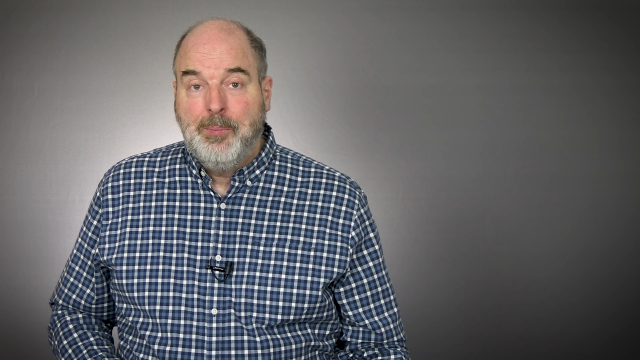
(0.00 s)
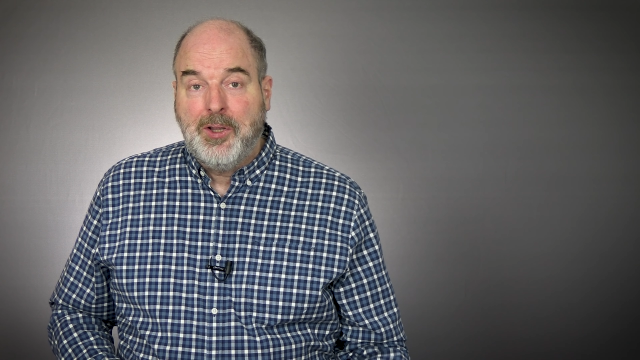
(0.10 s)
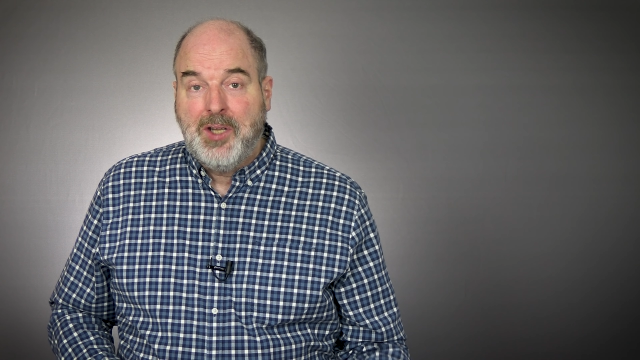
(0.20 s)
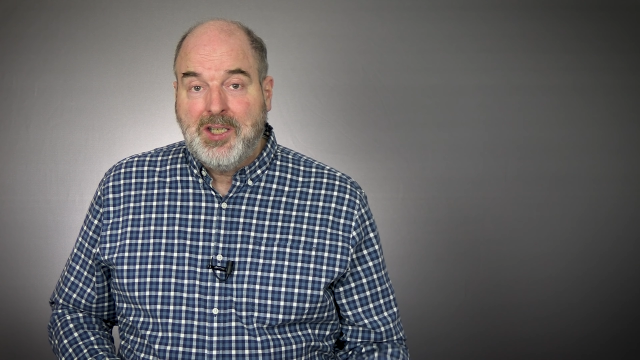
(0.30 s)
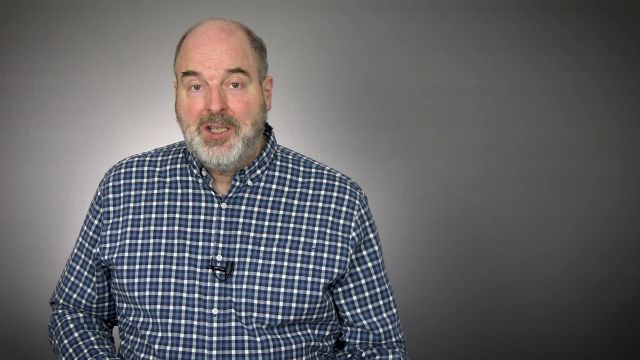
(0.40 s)

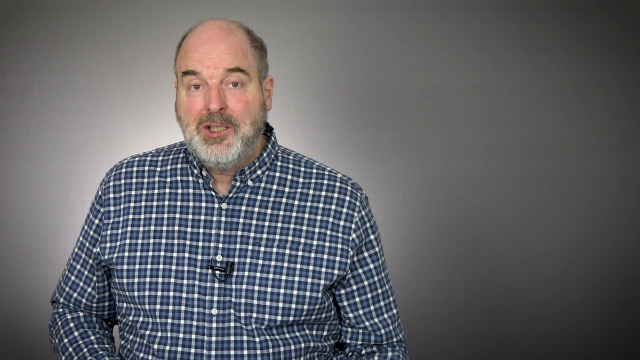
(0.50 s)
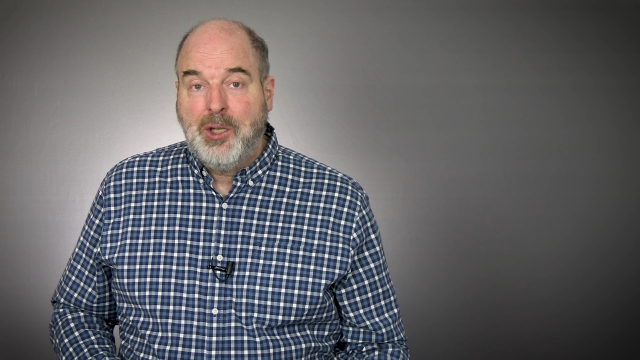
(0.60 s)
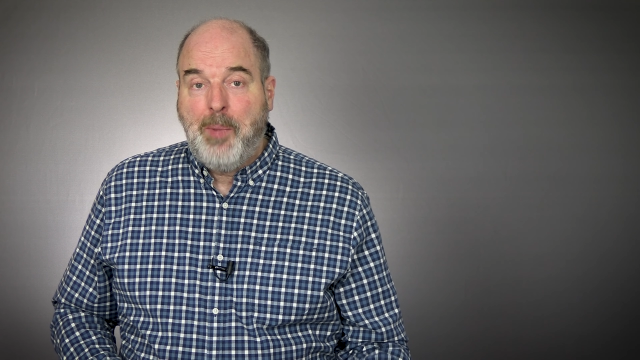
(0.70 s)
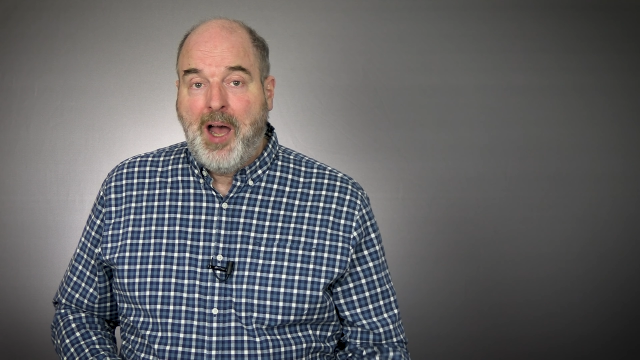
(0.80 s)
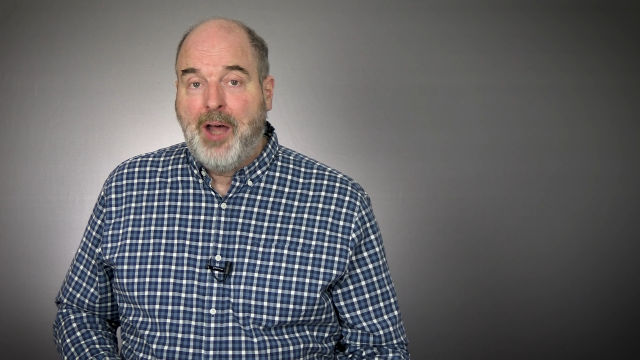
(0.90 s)
But this is
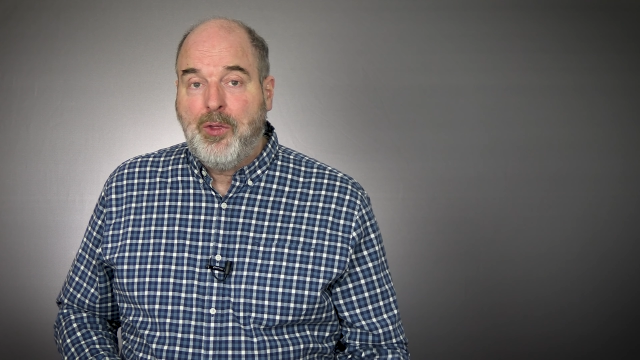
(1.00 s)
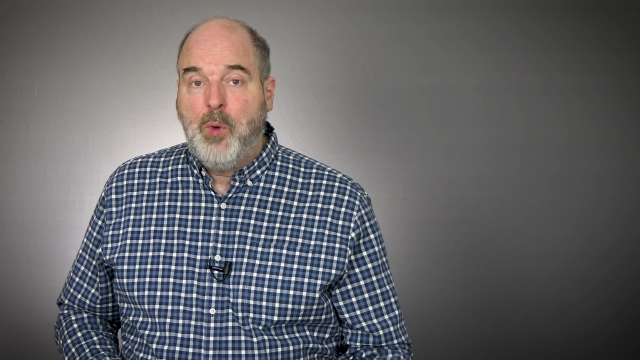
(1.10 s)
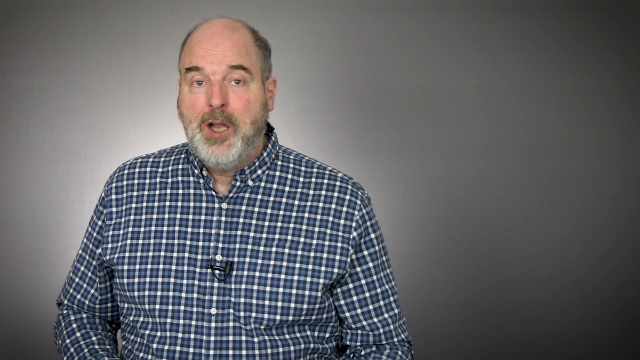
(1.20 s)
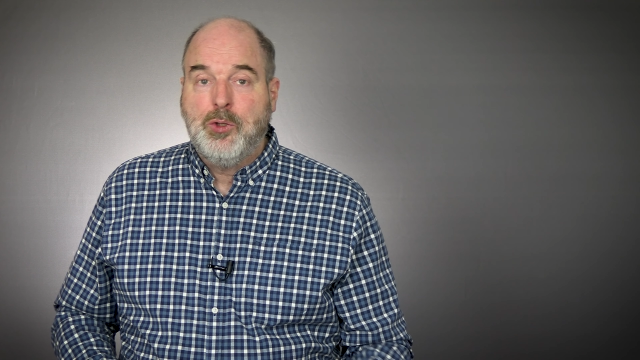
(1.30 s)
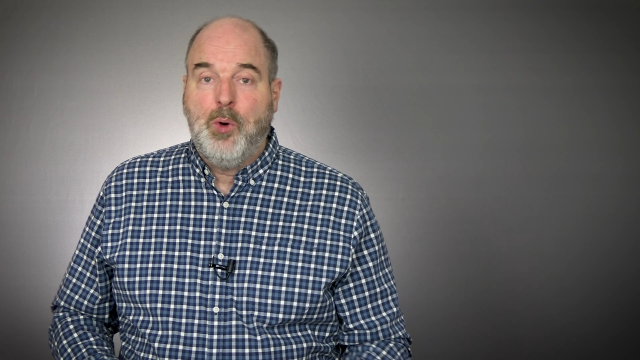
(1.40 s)
the
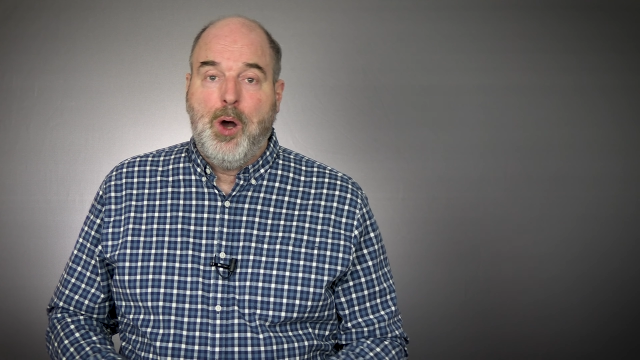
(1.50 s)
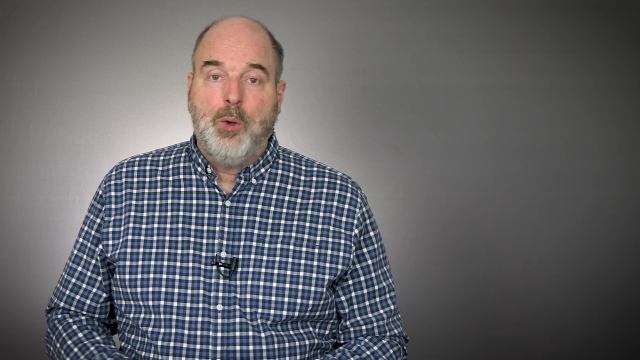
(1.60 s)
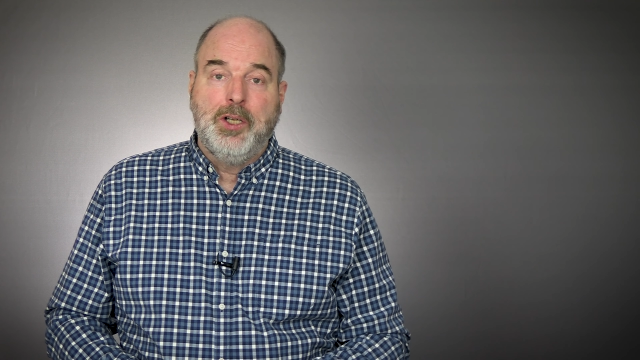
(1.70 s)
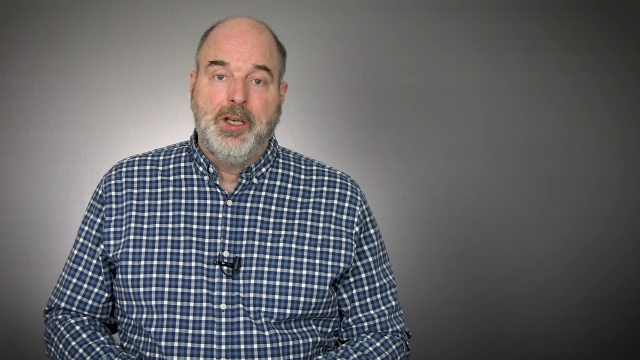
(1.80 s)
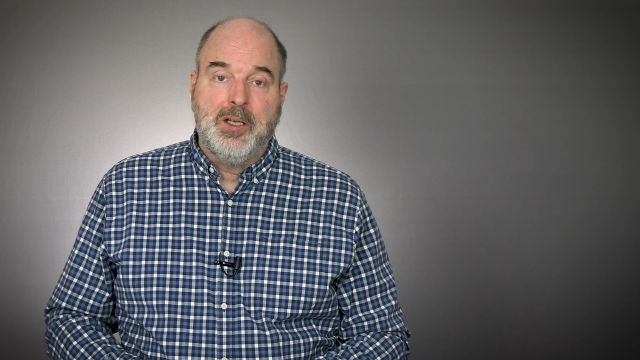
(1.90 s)
pathway to
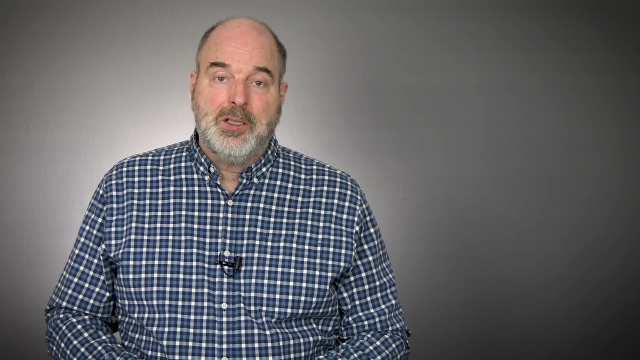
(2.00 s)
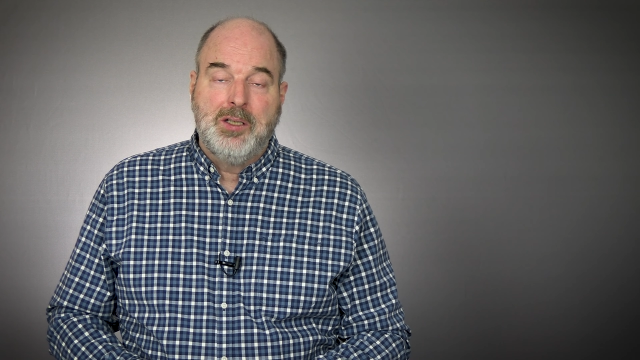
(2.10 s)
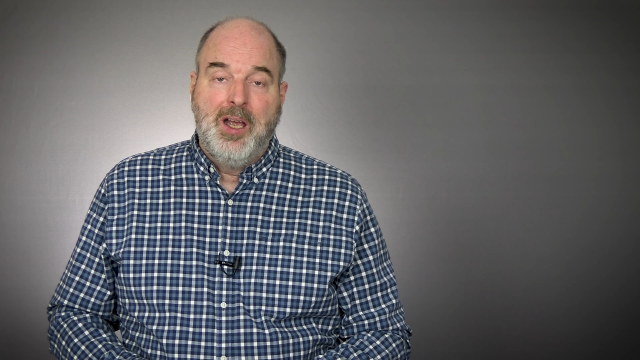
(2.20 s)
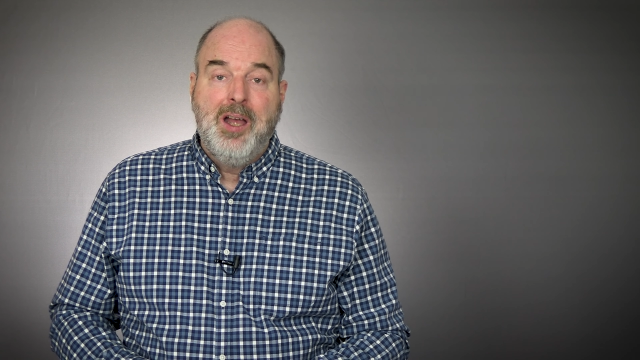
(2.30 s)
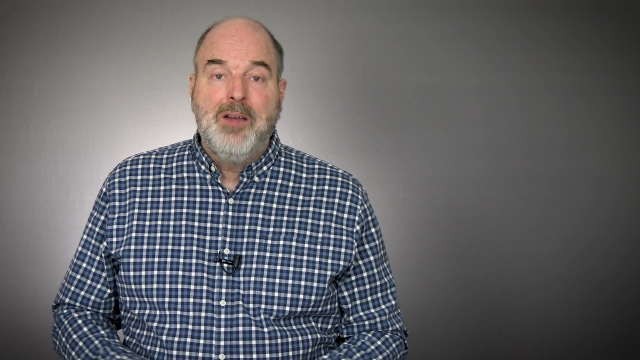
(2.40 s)
holiness.